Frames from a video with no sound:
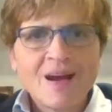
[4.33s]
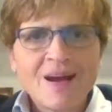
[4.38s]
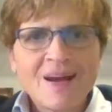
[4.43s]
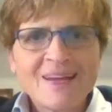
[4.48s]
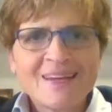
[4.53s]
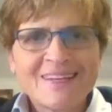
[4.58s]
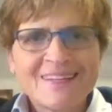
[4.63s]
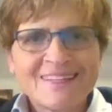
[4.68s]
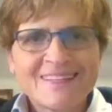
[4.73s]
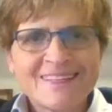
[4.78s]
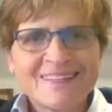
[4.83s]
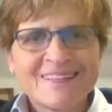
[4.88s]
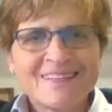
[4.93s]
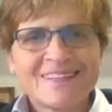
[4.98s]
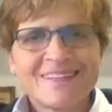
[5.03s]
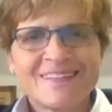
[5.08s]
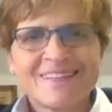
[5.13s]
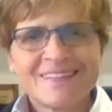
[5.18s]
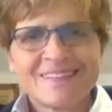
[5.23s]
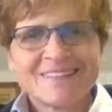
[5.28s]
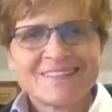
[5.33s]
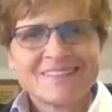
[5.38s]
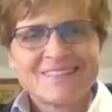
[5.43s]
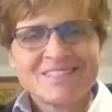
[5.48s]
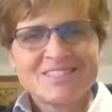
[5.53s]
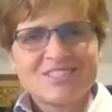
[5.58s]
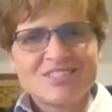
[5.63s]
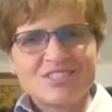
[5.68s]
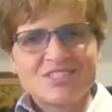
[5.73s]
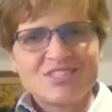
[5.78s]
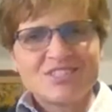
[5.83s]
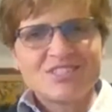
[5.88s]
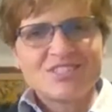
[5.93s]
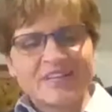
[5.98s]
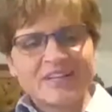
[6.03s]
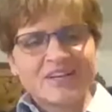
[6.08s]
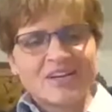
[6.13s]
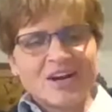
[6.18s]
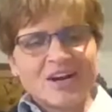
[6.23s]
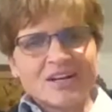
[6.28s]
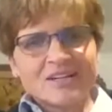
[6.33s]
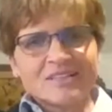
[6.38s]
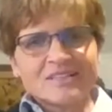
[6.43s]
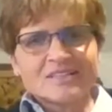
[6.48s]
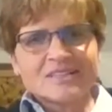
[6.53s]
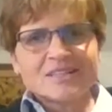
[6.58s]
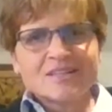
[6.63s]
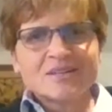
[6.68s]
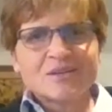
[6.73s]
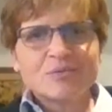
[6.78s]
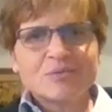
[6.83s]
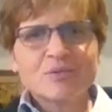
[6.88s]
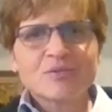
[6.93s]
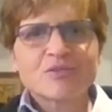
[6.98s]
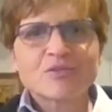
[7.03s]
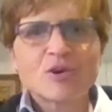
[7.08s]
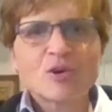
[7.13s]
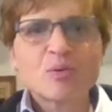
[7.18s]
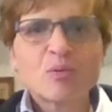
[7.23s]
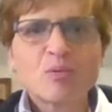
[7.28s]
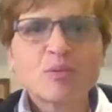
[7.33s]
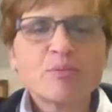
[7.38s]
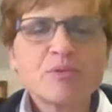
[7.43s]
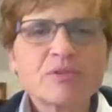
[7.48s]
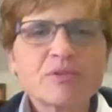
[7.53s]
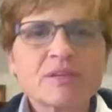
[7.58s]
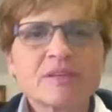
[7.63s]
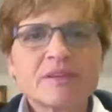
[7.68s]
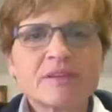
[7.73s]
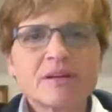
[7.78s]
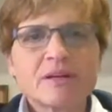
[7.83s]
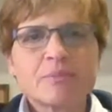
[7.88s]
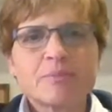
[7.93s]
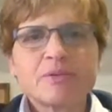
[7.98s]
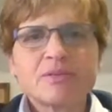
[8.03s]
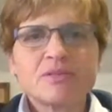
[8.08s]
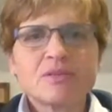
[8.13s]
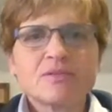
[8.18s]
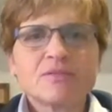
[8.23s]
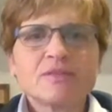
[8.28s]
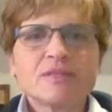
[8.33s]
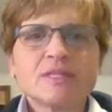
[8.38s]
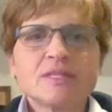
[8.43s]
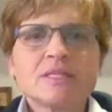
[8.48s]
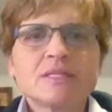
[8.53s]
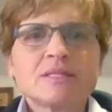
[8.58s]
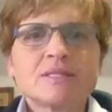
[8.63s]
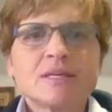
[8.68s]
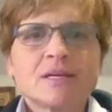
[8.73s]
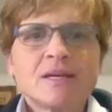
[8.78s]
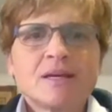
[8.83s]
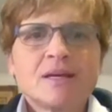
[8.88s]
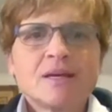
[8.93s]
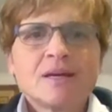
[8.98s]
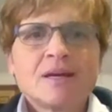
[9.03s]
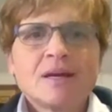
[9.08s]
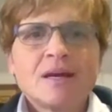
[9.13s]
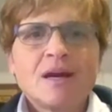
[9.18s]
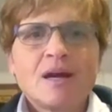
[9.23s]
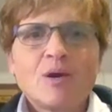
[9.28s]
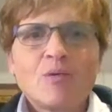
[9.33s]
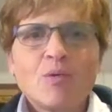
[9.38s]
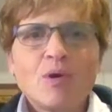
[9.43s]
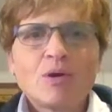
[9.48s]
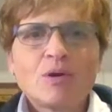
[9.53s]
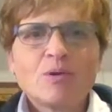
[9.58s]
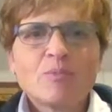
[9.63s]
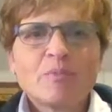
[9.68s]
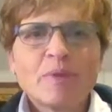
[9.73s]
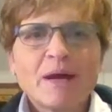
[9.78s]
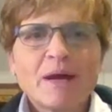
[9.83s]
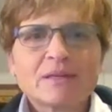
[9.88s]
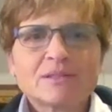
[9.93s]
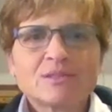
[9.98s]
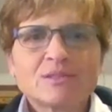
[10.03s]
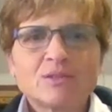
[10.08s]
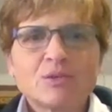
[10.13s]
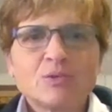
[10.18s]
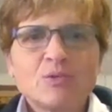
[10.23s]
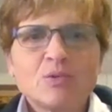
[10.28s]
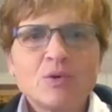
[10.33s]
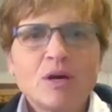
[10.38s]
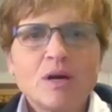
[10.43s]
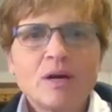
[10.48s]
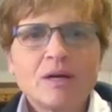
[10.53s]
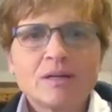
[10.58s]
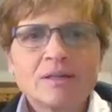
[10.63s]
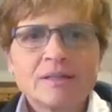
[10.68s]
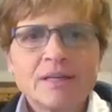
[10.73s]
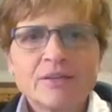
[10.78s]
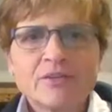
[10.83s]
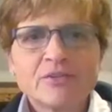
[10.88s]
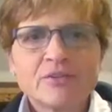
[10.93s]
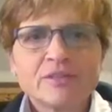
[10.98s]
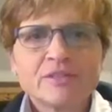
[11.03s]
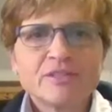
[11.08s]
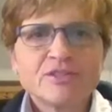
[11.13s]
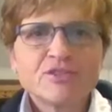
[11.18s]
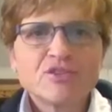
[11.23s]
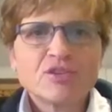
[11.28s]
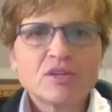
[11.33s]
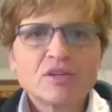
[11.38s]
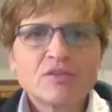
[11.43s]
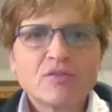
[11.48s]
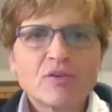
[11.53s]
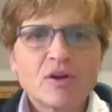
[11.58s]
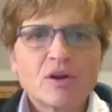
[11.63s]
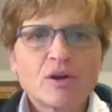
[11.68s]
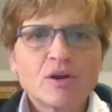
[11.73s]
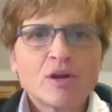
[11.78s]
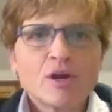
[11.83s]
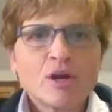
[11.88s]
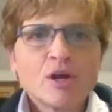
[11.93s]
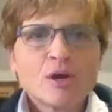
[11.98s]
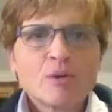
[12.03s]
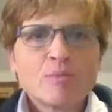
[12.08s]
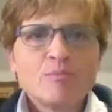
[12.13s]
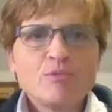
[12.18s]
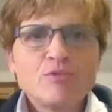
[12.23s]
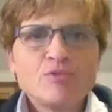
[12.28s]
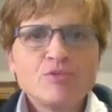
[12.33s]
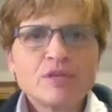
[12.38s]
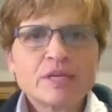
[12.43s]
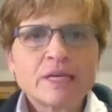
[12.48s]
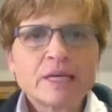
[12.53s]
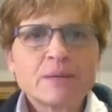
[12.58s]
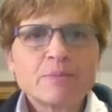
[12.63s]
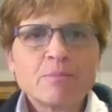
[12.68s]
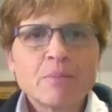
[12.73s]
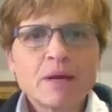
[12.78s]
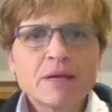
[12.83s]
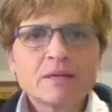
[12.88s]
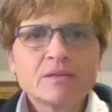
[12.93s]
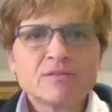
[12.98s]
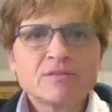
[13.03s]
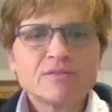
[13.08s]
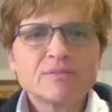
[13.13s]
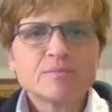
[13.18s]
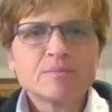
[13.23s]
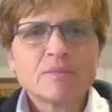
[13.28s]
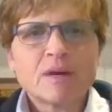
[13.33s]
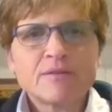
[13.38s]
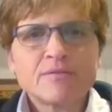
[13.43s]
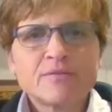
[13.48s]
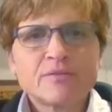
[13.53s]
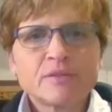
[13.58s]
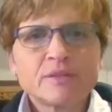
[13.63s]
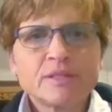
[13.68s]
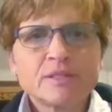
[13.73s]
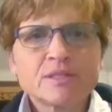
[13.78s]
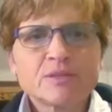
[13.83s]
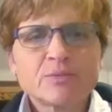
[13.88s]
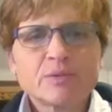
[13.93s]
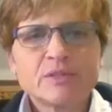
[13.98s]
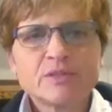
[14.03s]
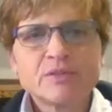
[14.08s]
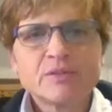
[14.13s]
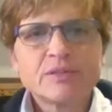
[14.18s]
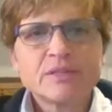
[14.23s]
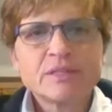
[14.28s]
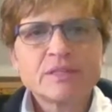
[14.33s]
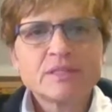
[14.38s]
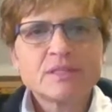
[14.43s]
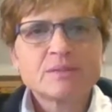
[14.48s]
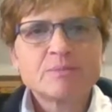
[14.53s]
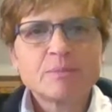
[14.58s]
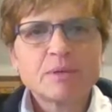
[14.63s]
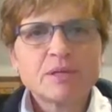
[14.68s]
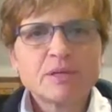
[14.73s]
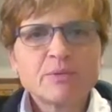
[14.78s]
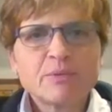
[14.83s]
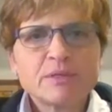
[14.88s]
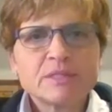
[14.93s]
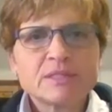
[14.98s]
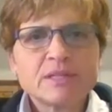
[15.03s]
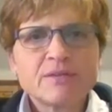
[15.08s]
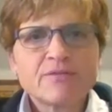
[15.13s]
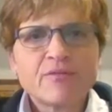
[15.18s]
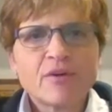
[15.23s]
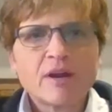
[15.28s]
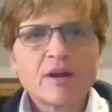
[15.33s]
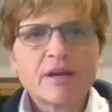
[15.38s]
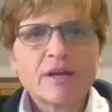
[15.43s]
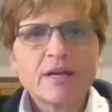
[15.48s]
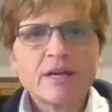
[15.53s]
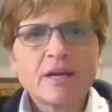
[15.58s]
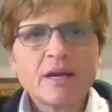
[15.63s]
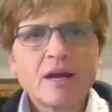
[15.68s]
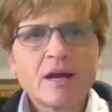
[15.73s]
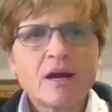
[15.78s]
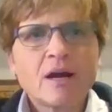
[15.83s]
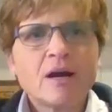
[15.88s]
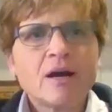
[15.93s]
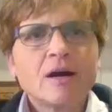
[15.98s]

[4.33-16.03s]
Hi, this is Sharon Hickox with Notable Music Therapy Services. Welcome back to another edition of our Music and Mindfulness. We do these Monday, Wednesday, Friday